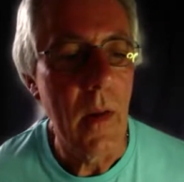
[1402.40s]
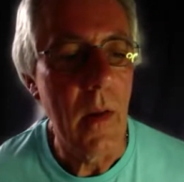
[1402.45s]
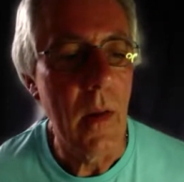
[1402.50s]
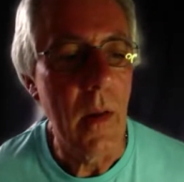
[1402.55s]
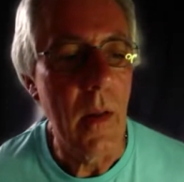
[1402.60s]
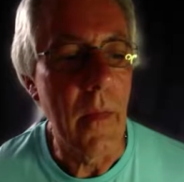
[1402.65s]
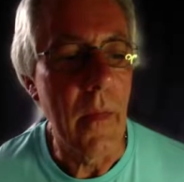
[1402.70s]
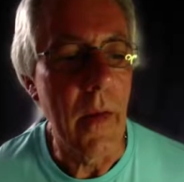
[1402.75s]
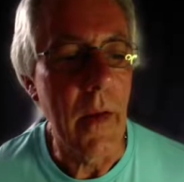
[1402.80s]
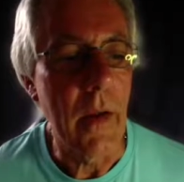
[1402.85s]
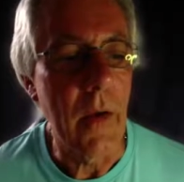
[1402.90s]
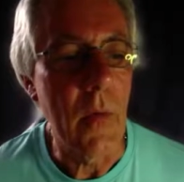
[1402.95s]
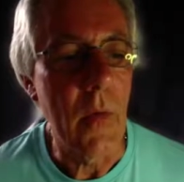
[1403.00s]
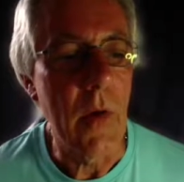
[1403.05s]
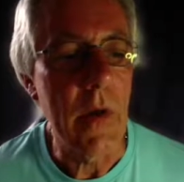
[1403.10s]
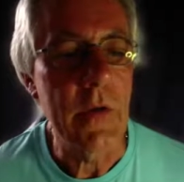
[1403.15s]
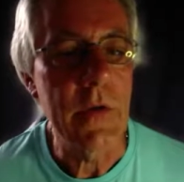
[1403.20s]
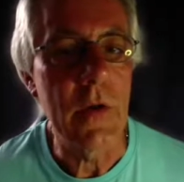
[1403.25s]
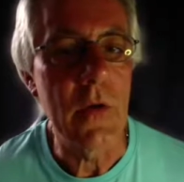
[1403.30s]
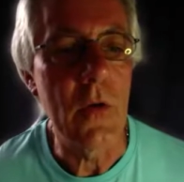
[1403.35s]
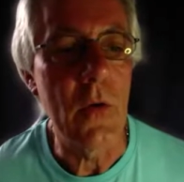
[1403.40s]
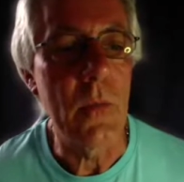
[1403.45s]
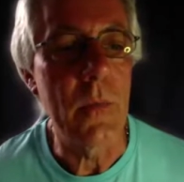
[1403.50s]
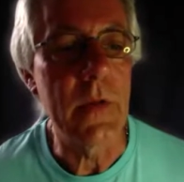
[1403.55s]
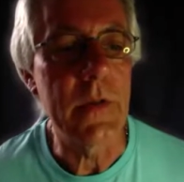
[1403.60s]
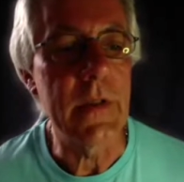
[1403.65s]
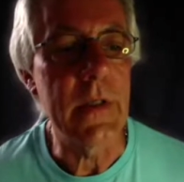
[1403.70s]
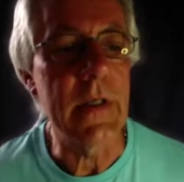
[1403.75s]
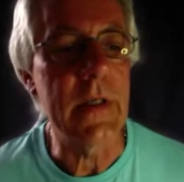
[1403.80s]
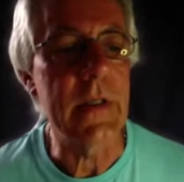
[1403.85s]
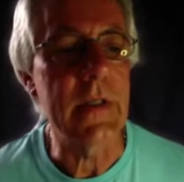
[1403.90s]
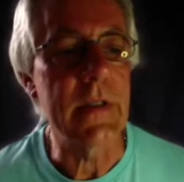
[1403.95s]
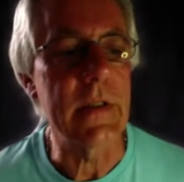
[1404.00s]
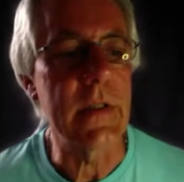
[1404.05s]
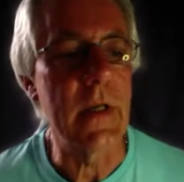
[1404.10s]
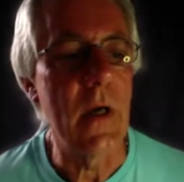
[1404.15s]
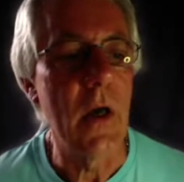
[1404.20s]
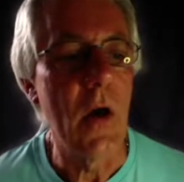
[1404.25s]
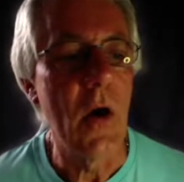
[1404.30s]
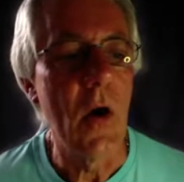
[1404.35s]
And then question number 6.
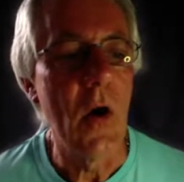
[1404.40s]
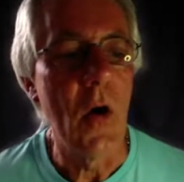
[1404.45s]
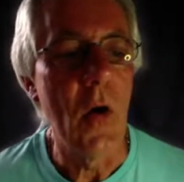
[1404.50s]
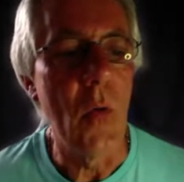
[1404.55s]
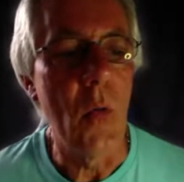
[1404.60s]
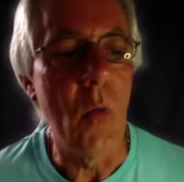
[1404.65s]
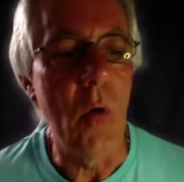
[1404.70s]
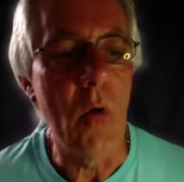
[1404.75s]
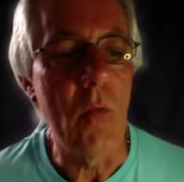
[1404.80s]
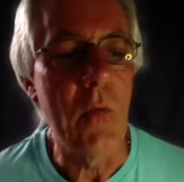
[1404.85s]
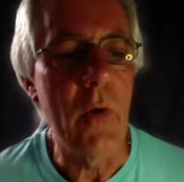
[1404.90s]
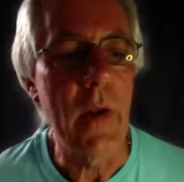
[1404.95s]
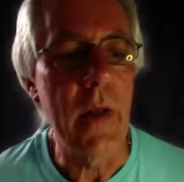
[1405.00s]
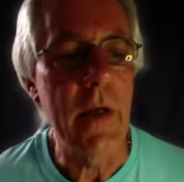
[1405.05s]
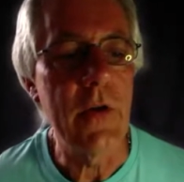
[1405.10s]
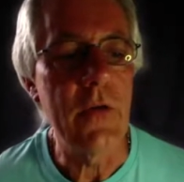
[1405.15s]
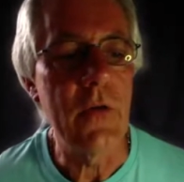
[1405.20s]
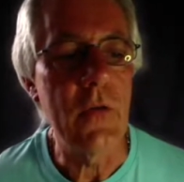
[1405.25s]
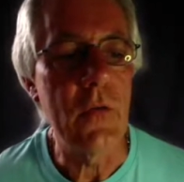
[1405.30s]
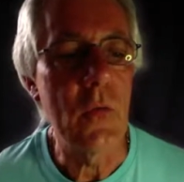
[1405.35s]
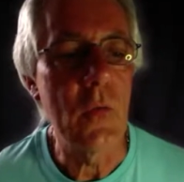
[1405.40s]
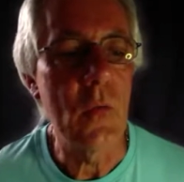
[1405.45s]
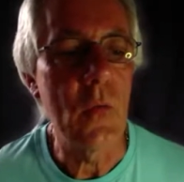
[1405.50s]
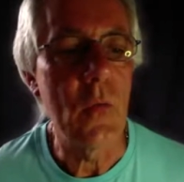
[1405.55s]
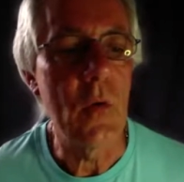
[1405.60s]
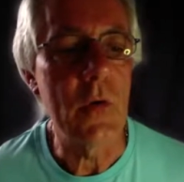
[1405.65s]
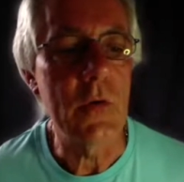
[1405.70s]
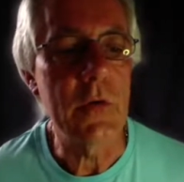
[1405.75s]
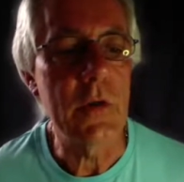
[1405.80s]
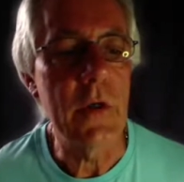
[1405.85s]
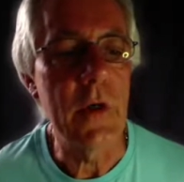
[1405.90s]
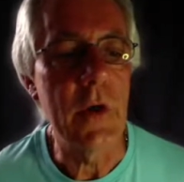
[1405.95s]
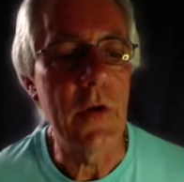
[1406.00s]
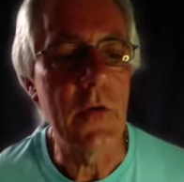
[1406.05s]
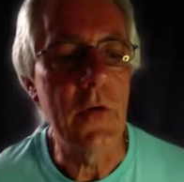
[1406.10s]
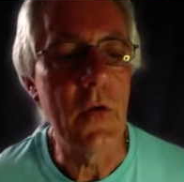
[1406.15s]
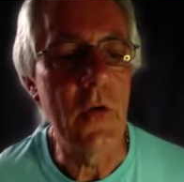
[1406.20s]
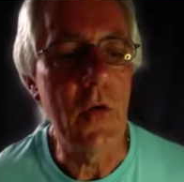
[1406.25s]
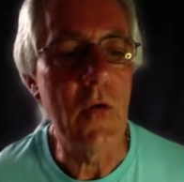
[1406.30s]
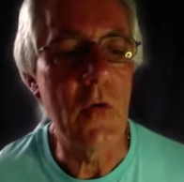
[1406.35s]
What relation was
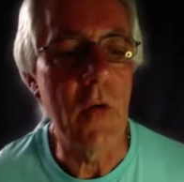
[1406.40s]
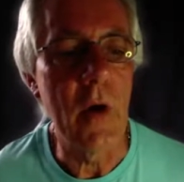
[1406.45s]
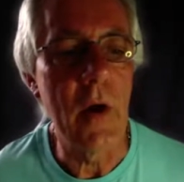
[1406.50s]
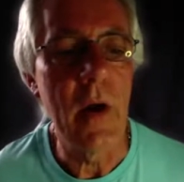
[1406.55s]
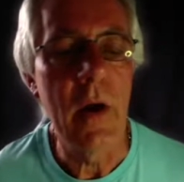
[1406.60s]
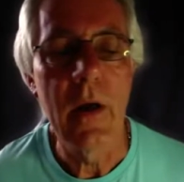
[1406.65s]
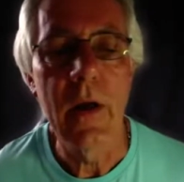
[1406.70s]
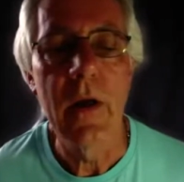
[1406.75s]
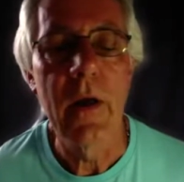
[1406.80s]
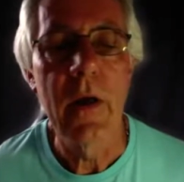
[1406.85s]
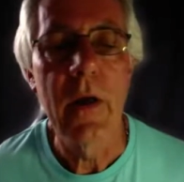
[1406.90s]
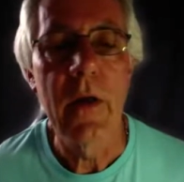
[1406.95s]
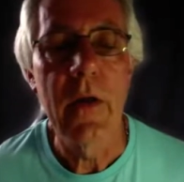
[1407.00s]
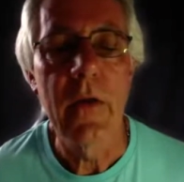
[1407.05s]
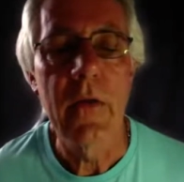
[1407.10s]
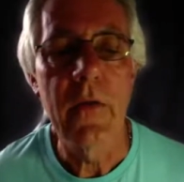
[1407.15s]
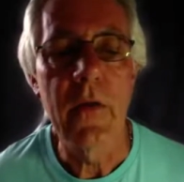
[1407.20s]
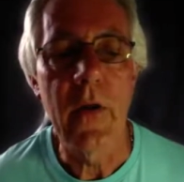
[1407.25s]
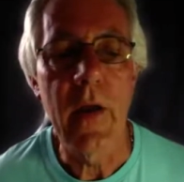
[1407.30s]
Keturah to